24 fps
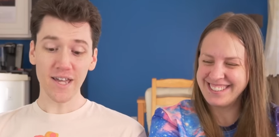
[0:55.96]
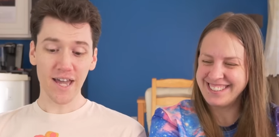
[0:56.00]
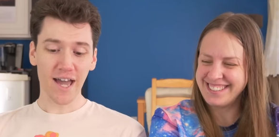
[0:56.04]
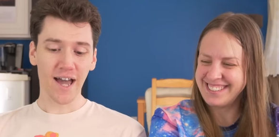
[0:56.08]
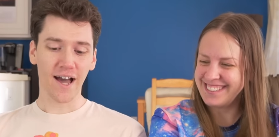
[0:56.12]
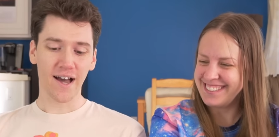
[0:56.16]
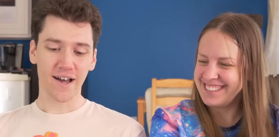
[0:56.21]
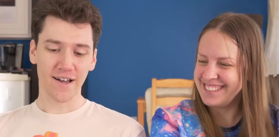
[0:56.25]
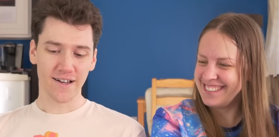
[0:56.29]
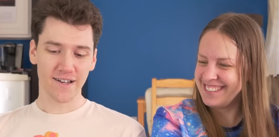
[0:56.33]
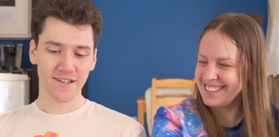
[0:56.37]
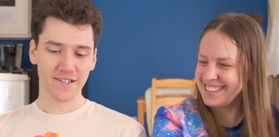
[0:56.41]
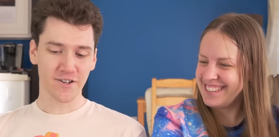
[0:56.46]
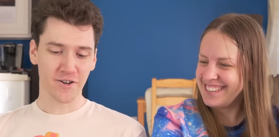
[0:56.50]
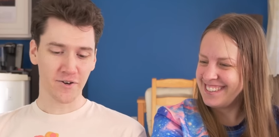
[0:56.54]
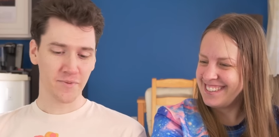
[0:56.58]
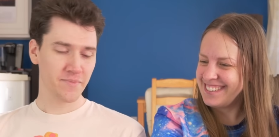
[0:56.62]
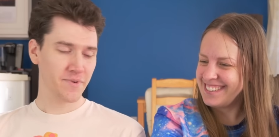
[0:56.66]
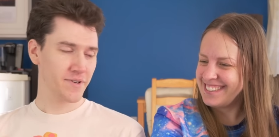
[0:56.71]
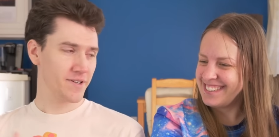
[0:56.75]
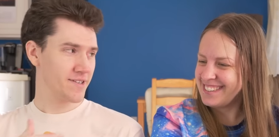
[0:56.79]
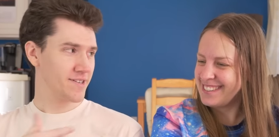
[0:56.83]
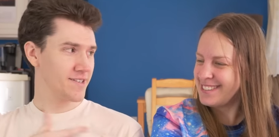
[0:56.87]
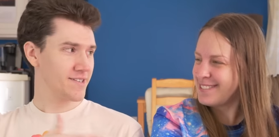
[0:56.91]
Speaker 1: yeah, I
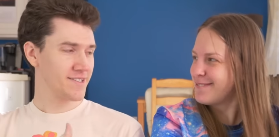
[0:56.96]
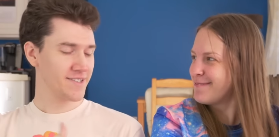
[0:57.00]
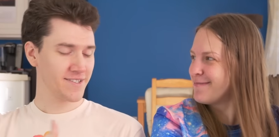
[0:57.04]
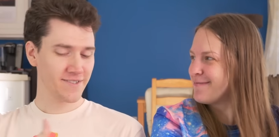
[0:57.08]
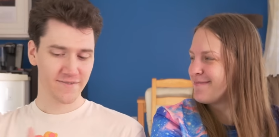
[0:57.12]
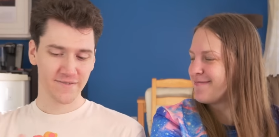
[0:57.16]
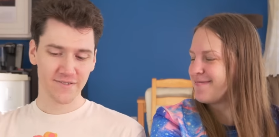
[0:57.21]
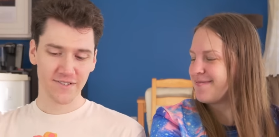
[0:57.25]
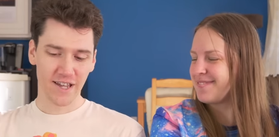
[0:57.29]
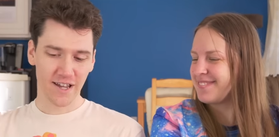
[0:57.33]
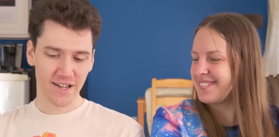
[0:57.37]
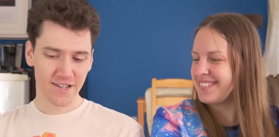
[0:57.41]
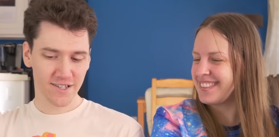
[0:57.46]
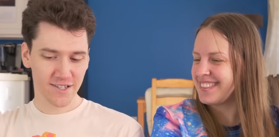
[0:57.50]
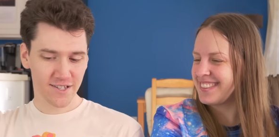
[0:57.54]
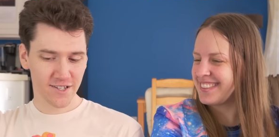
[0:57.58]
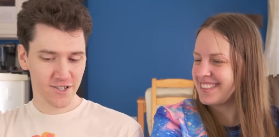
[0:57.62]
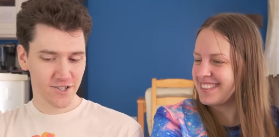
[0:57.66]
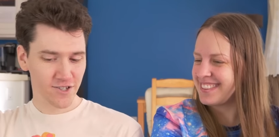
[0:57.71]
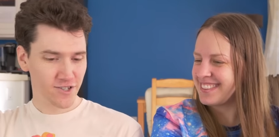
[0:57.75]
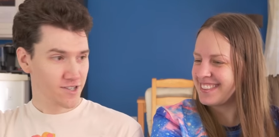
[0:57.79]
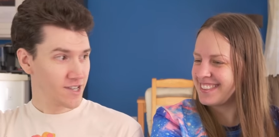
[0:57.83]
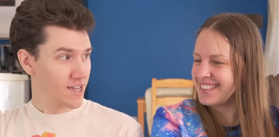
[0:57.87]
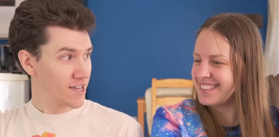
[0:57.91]
know, but it's that's
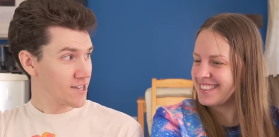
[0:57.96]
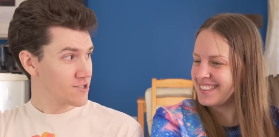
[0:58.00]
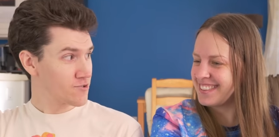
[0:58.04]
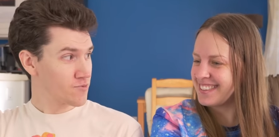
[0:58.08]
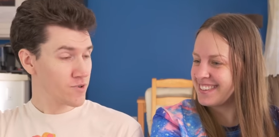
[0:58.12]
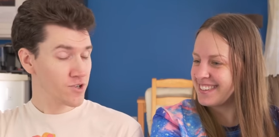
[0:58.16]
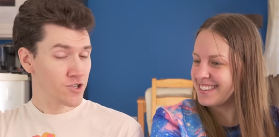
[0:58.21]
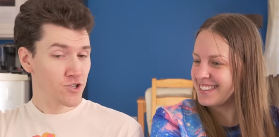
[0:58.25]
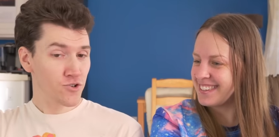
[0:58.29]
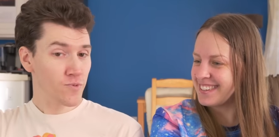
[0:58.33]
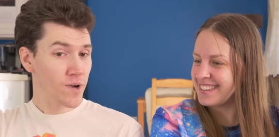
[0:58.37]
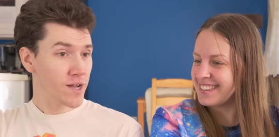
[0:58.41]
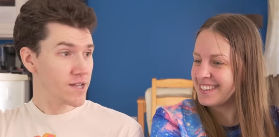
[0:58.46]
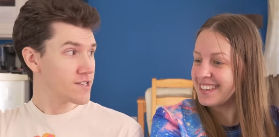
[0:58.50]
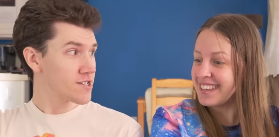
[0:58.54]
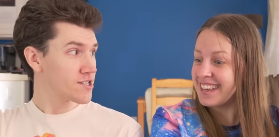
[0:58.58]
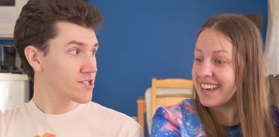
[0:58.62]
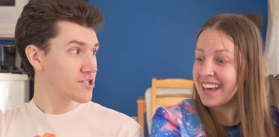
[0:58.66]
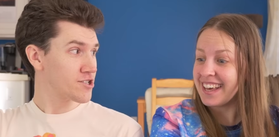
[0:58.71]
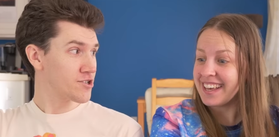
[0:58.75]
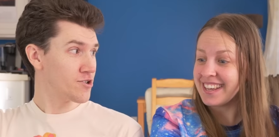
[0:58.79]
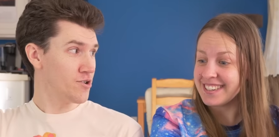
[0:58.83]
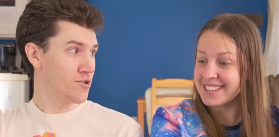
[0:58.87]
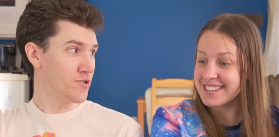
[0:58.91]
just, that's where you went to
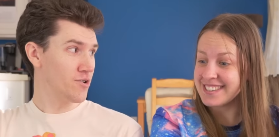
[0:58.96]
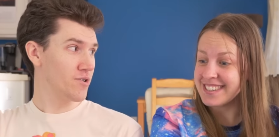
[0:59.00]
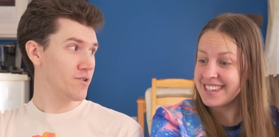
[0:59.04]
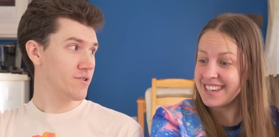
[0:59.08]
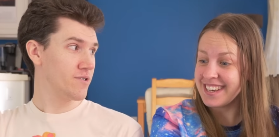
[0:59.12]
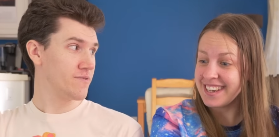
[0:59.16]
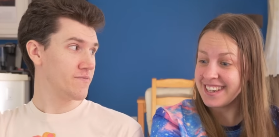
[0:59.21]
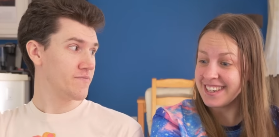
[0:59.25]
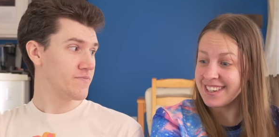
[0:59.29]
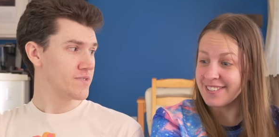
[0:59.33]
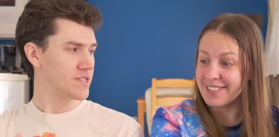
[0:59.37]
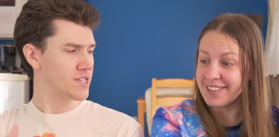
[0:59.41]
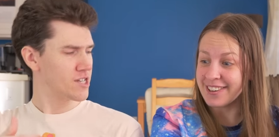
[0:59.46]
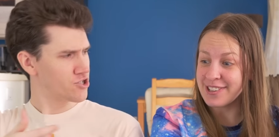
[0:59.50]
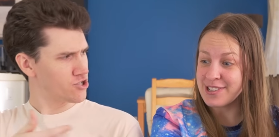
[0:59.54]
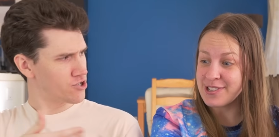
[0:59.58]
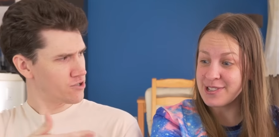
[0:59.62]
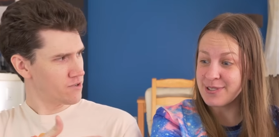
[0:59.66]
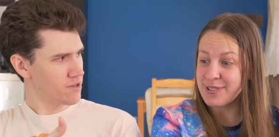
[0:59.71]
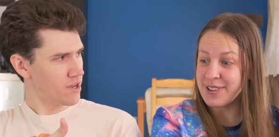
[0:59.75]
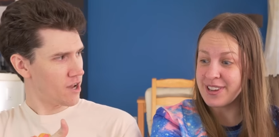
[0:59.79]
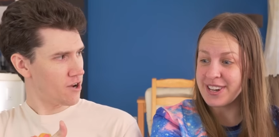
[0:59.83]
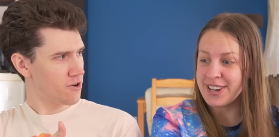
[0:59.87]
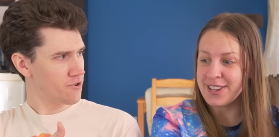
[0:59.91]
school. That's, yeah, graduated Did
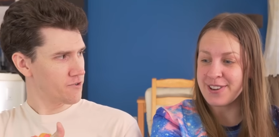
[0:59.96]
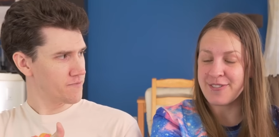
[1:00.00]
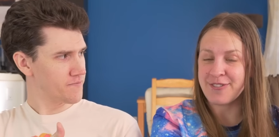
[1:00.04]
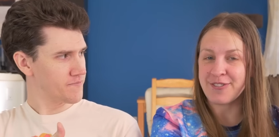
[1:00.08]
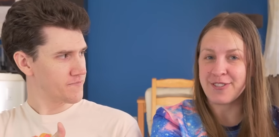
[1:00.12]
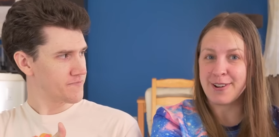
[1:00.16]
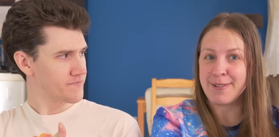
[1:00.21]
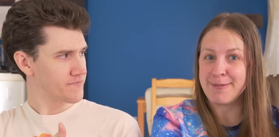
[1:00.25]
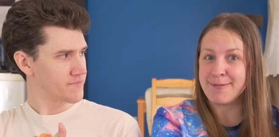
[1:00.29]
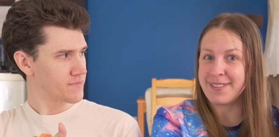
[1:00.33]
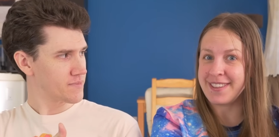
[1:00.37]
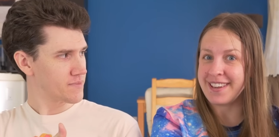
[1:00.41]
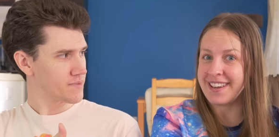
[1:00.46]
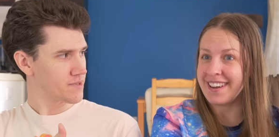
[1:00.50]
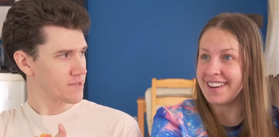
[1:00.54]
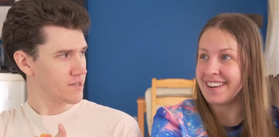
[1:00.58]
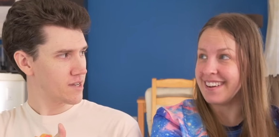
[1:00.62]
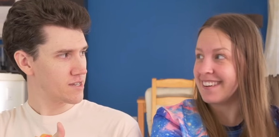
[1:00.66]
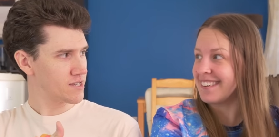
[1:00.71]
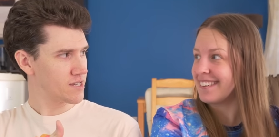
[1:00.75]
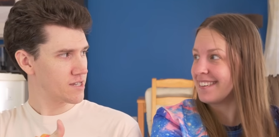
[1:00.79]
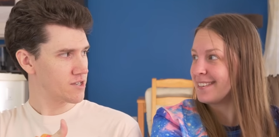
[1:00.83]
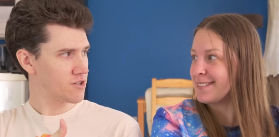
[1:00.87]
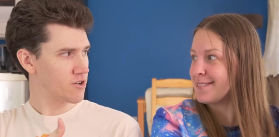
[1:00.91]
you know?
Speaker 2: from
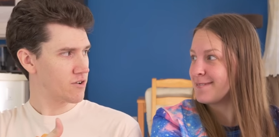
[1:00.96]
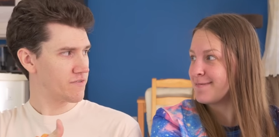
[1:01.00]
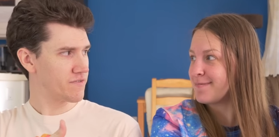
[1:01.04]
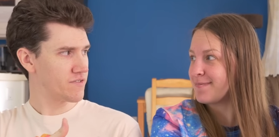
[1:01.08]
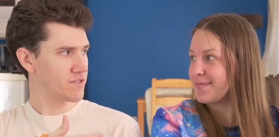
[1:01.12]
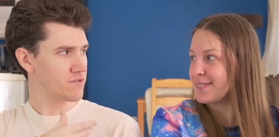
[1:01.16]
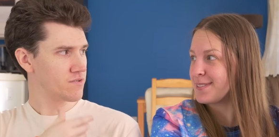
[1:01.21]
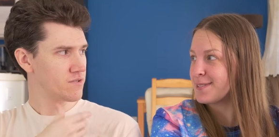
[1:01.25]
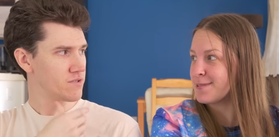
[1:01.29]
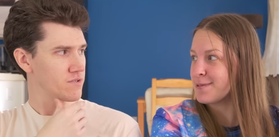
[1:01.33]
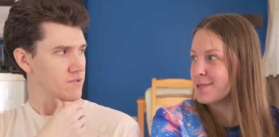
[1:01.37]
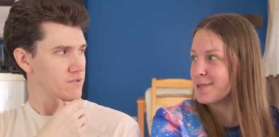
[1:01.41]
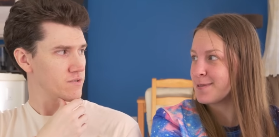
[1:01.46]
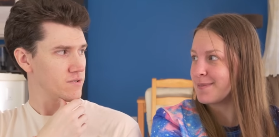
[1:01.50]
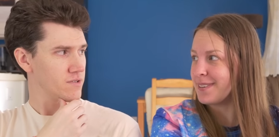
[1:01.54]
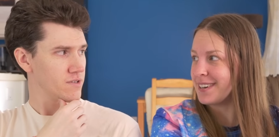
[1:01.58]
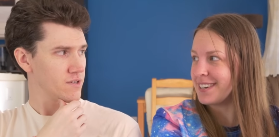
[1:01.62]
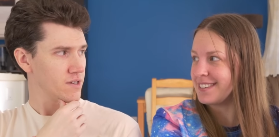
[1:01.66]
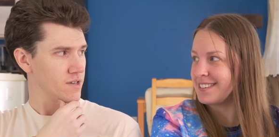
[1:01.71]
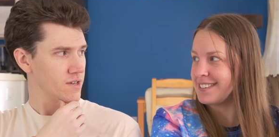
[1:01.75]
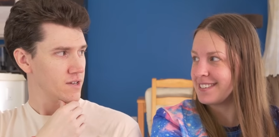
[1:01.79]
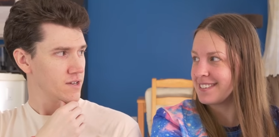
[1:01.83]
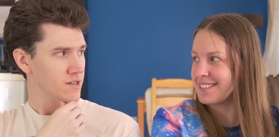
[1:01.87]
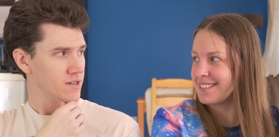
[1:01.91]
there. didn't know if you that's knew. Where
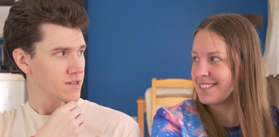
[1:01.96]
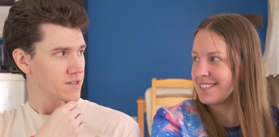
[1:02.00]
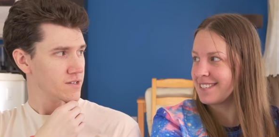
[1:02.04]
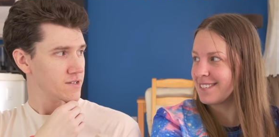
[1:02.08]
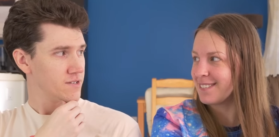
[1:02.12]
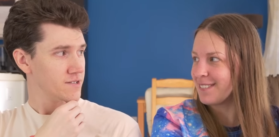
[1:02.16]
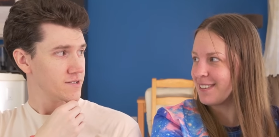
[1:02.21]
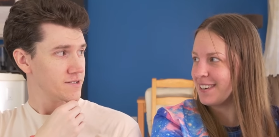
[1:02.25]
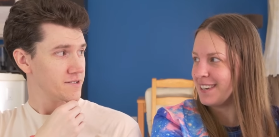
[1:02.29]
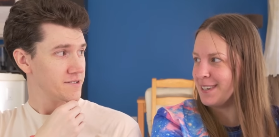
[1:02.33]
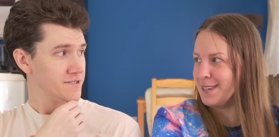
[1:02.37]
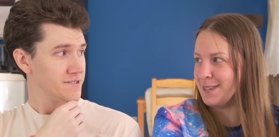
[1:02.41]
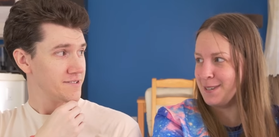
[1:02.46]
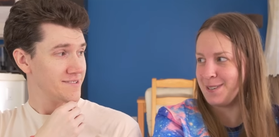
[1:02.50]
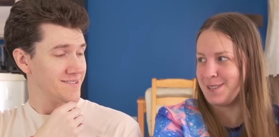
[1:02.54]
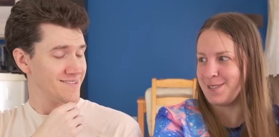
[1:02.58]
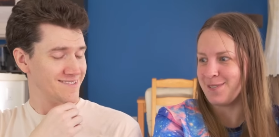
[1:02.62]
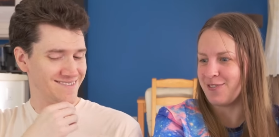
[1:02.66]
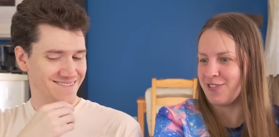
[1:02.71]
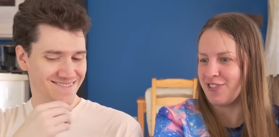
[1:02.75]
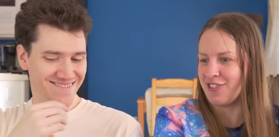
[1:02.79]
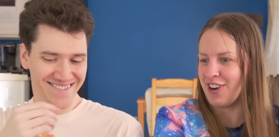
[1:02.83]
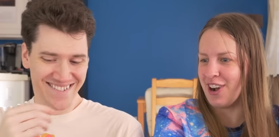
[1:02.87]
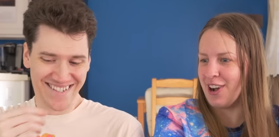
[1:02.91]
my degree
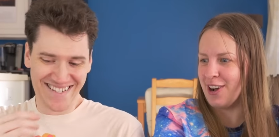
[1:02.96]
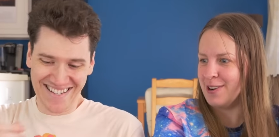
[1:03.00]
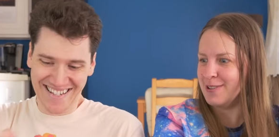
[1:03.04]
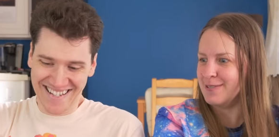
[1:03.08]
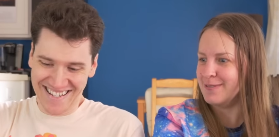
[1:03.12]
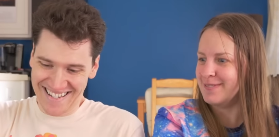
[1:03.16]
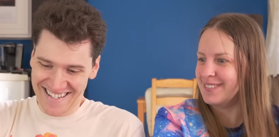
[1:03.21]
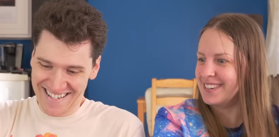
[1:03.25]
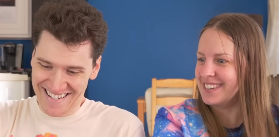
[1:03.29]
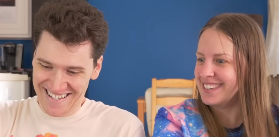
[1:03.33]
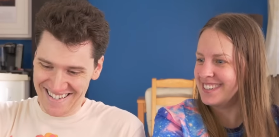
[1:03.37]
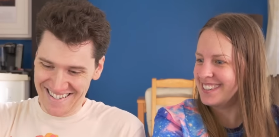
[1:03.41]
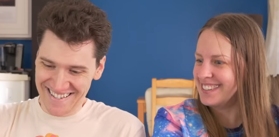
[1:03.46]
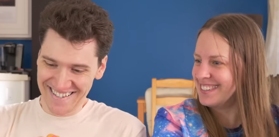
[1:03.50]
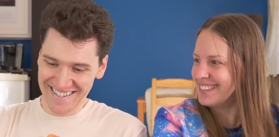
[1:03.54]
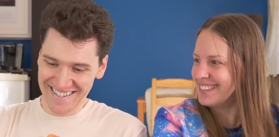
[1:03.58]
is from.